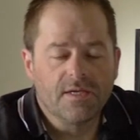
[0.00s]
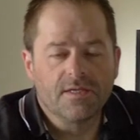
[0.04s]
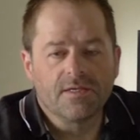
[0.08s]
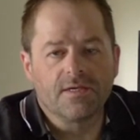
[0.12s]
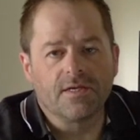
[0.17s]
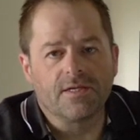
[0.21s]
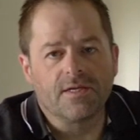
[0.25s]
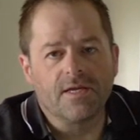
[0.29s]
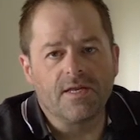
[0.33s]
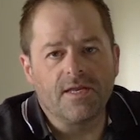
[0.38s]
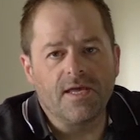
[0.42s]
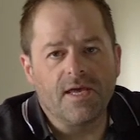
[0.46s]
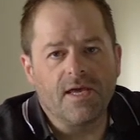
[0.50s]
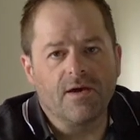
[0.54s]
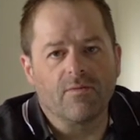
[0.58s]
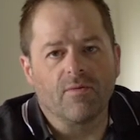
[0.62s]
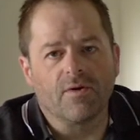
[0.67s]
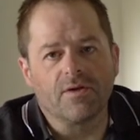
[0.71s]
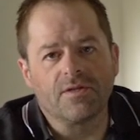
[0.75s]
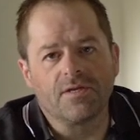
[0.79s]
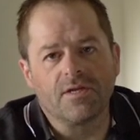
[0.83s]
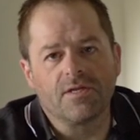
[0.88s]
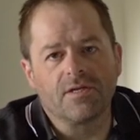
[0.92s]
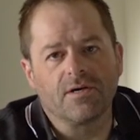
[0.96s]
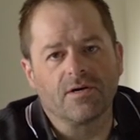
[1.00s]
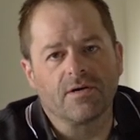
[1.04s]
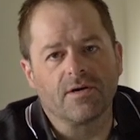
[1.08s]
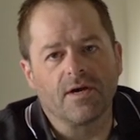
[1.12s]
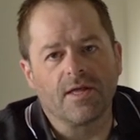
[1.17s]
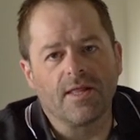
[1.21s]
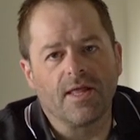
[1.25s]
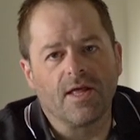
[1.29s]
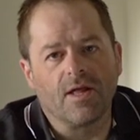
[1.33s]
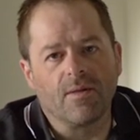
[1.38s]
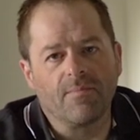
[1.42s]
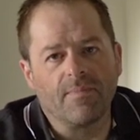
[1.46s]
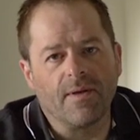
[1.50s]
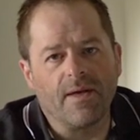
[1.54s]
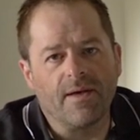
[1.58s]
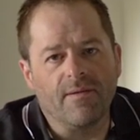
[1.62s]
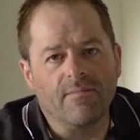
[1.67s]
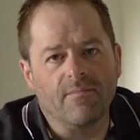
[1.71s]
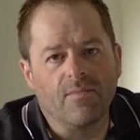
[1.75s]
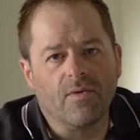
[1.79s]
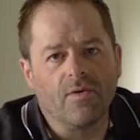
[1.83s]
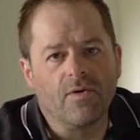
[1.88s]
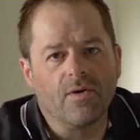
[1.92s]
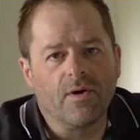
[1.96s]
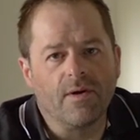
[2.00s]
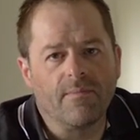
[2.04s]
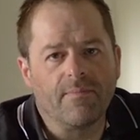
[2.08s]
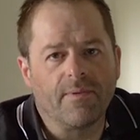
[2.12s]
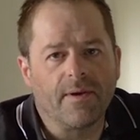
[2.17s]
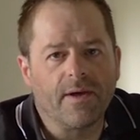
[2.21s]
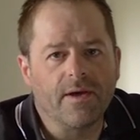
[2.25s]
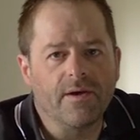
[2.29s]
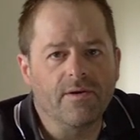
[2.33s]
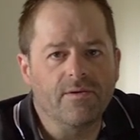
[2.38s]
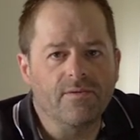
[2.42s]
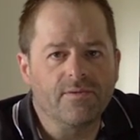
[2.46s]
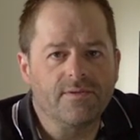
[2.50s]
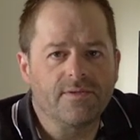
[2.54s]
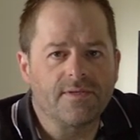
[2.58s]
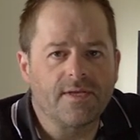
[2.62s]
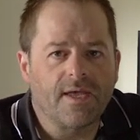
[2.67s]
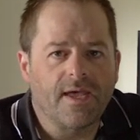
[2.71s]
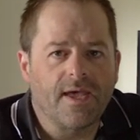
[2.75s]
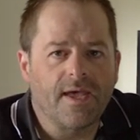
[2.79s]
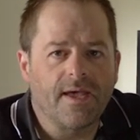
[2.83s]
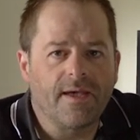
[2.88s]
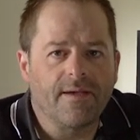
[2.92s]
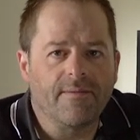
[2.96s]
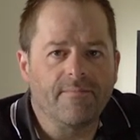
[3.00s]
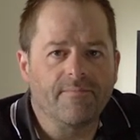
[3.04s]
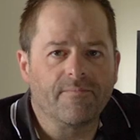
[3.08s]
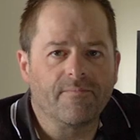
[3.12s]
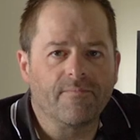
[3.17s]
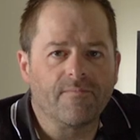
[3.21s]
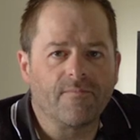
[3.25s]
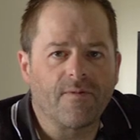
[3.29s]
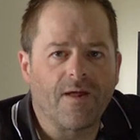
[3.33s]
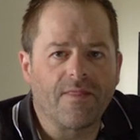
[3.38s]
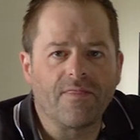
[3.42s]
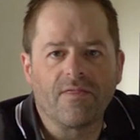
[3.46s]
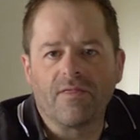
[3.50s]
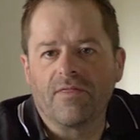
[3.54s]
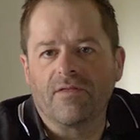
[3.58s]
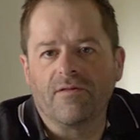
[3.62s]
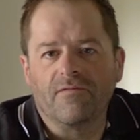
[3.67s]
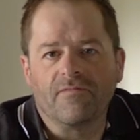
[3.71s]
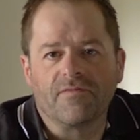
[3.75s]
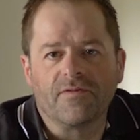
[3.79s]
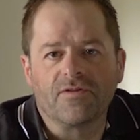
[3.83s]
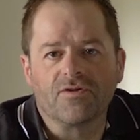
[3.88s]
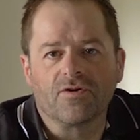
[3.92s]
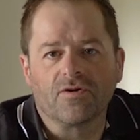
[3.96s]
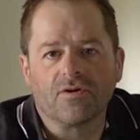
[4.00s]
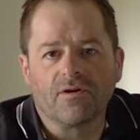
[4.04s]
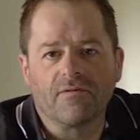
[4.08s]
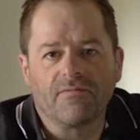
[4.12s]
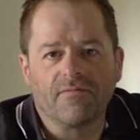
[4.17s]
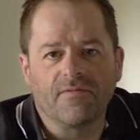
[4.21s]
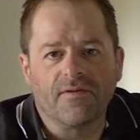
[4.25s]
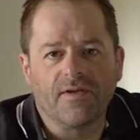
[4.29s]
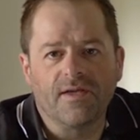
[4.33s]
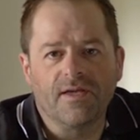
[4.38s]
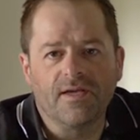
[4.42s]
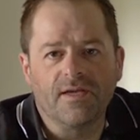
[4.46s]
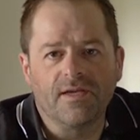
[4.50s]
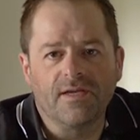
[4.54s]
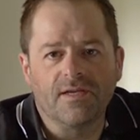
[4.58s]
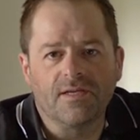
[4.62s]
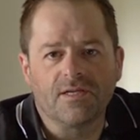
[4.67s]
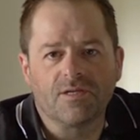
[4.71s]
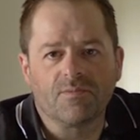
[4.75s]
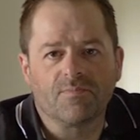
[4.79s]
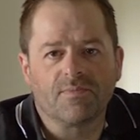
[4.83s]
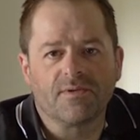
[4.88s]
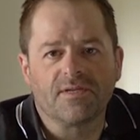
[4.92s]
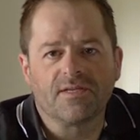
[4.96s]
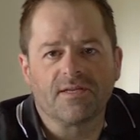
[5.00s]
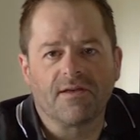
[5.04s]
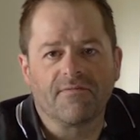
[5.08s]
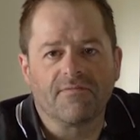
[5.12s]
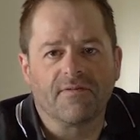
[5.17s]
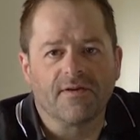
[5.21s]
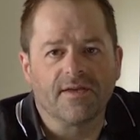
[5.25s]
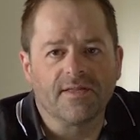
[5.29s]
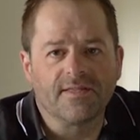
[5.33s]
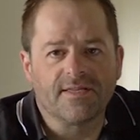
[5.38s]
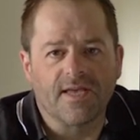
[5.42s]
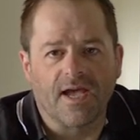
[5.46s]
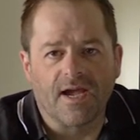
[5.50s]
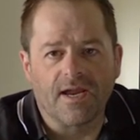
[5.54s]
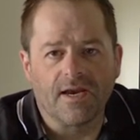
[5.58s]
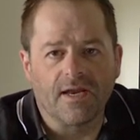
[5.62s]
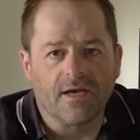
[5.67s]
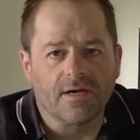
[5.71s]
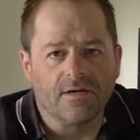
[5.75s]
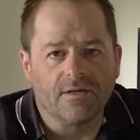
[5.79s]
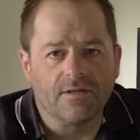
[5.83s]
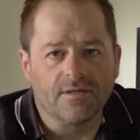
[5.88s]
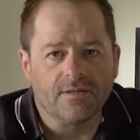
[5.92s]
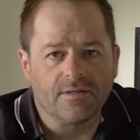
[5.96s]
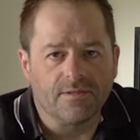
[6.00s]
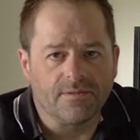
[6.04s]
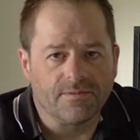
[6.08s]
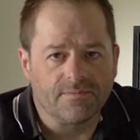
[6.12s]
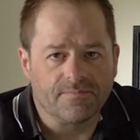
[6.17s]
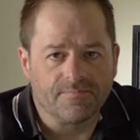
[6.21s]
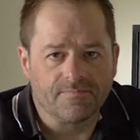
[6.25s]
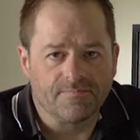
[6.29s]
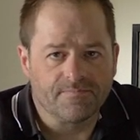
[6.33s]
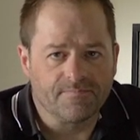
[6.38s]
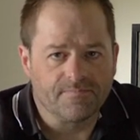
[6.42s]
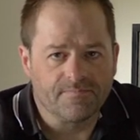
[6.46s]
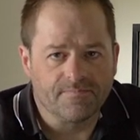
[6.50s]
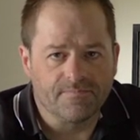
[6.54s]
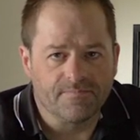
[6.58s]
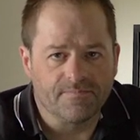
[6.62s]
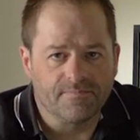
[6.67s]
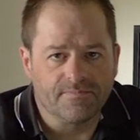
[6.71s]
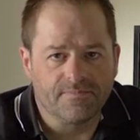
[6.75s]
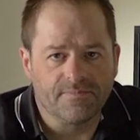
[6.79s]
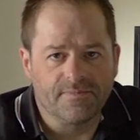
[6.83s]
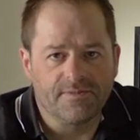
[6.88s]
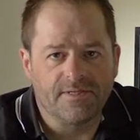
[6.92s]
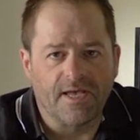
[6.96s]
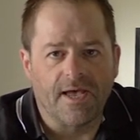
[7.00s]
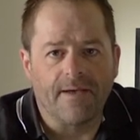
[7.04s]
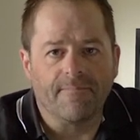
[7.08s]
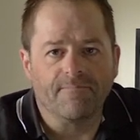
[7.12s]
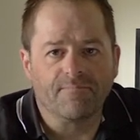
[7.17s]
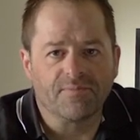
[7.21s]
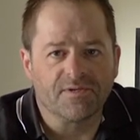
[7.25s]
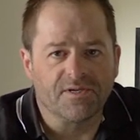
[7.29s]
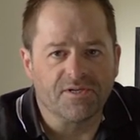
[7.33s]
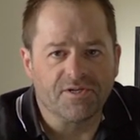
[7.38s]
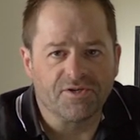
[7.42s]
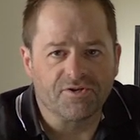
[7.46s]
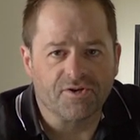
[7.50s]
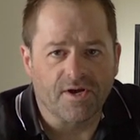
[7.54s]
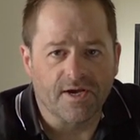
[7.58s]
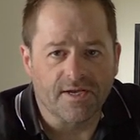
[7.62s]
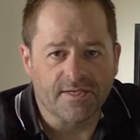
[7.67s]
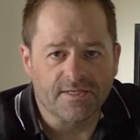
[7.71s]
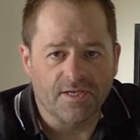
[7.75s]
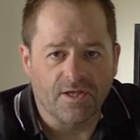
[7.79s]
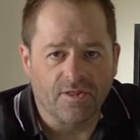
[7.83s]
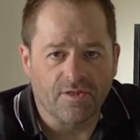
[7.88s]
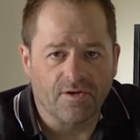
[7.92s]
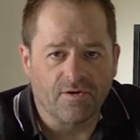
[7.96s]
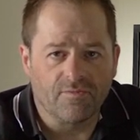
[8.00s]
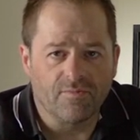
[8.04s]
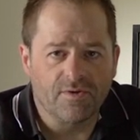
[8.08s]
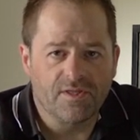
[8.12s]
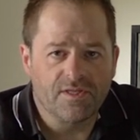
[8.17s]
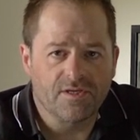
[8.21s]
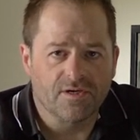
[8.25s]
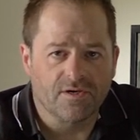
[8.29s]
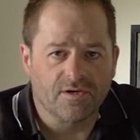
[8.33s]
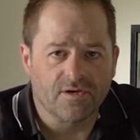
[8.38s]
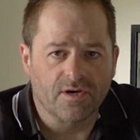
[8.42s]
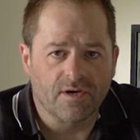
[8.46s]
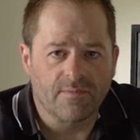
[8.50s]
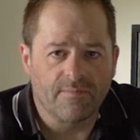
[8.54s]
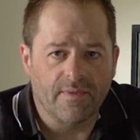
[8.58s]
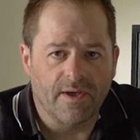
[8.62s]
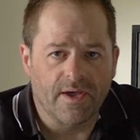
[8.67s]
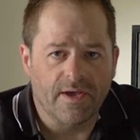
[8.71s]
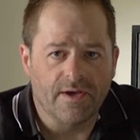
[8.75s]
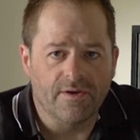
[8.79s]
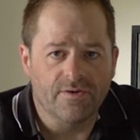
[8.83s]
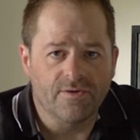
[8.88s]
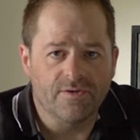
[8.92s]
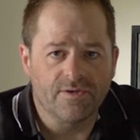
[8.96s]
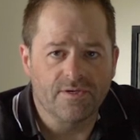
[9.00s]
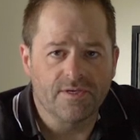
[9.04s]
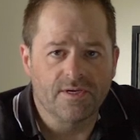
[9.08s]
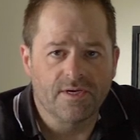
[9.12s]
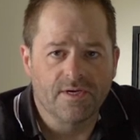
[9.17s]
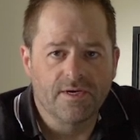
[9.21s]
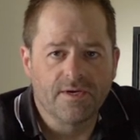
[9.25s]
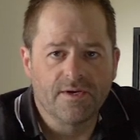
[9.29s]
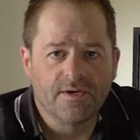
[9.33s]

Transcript: So today I want to talk a little bit more about, um, rather than photography specific technical tips and tricks, I thought we'd talk about